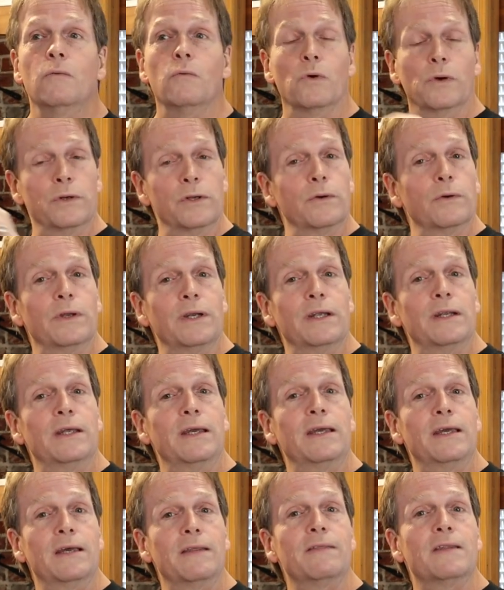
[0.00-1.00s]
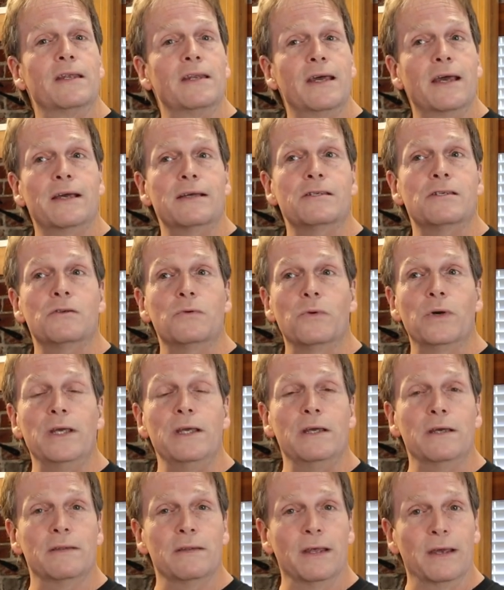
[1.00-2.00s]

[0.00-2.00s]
we're doing it again the next week.